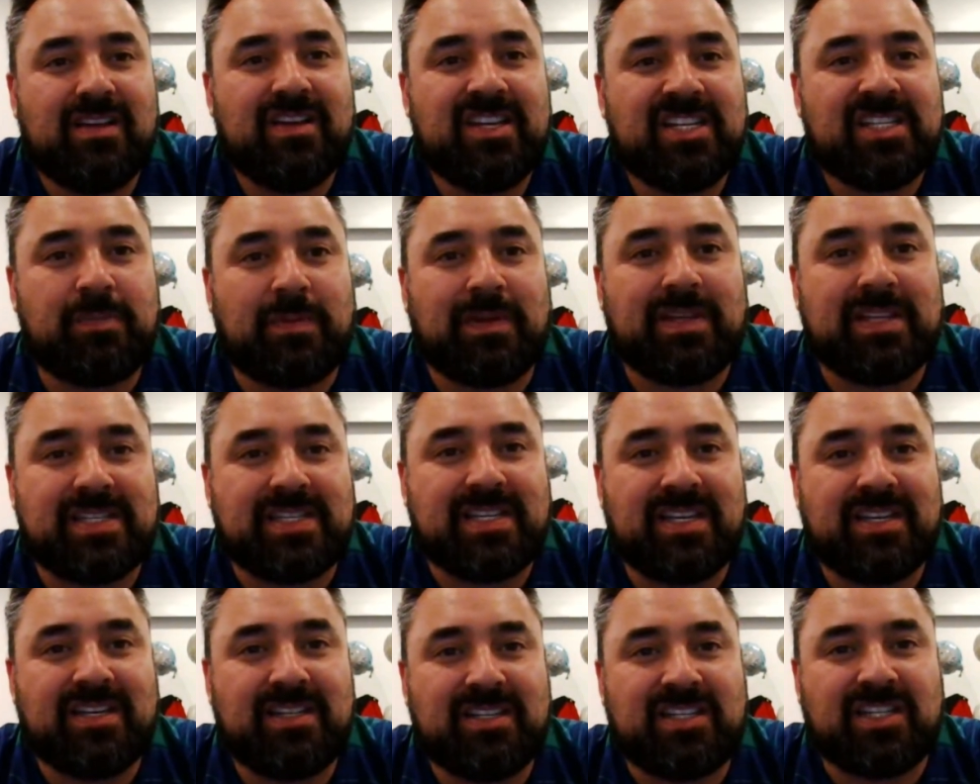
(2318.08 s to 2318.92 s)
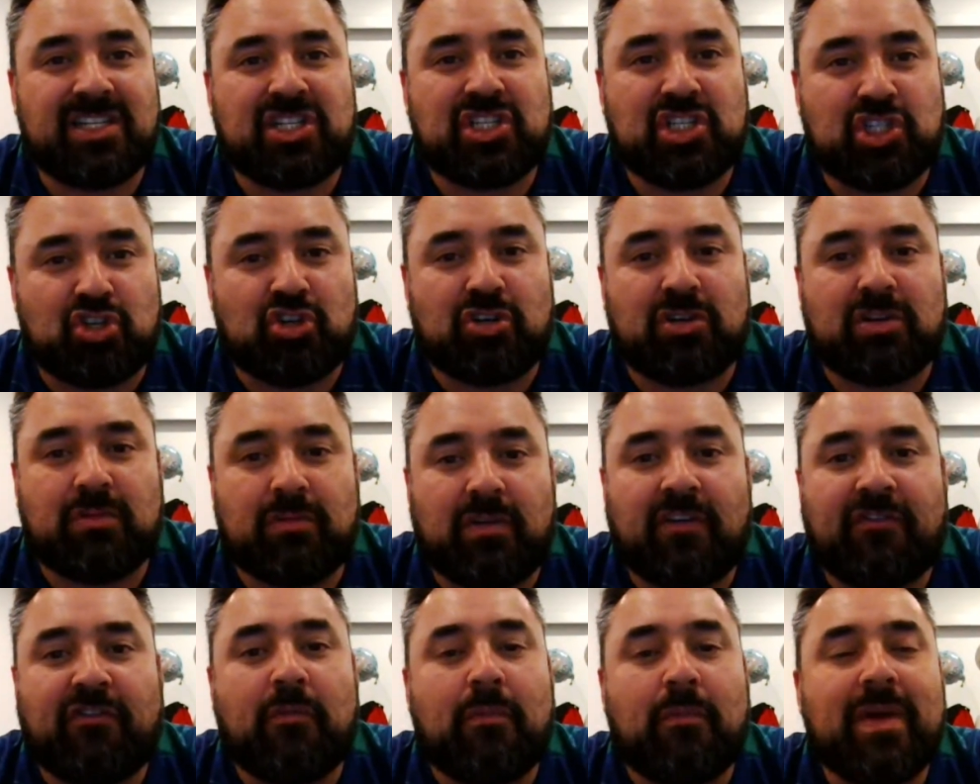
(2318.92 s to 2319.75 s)
Spencer, just
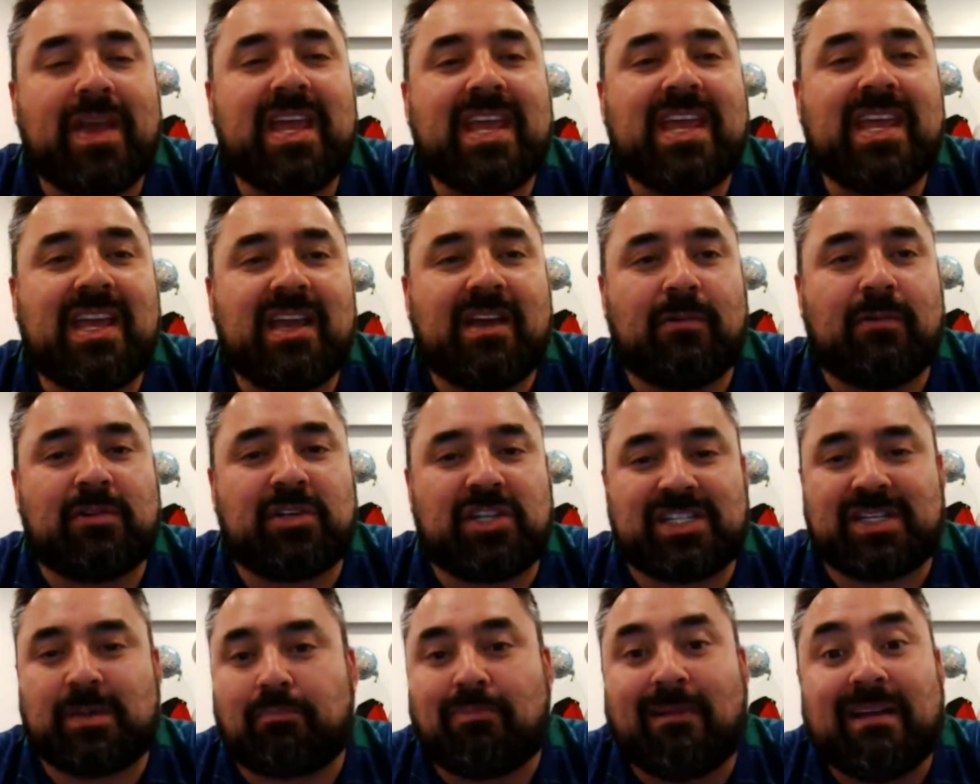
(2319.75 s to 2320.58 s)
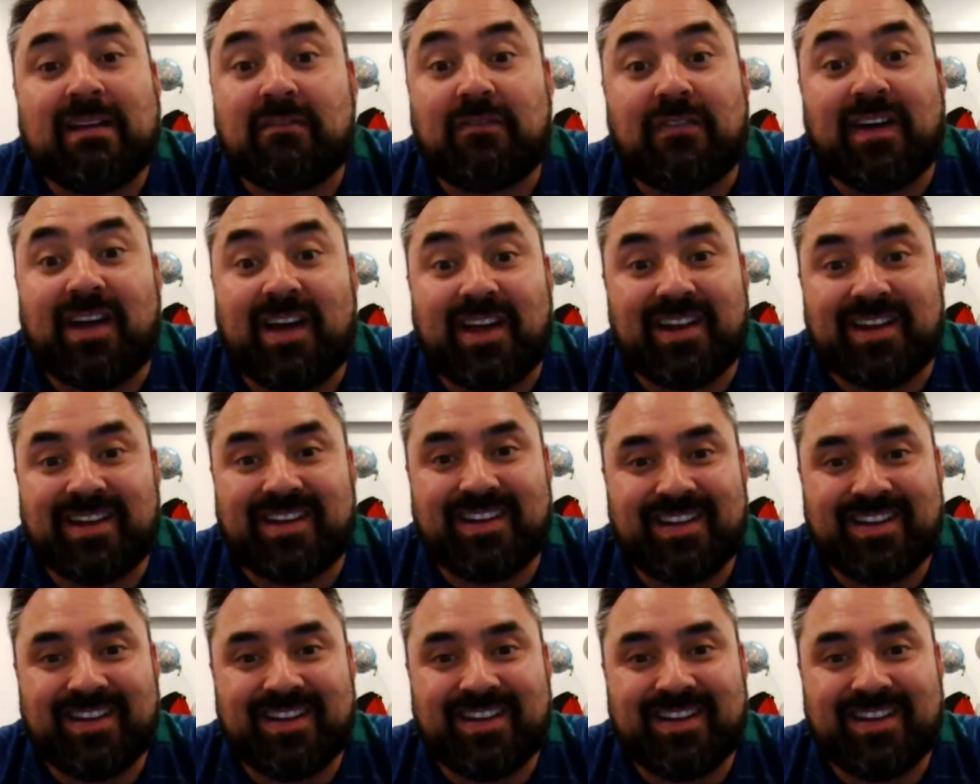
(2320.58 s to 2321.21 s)
for me, it was just a brain fart.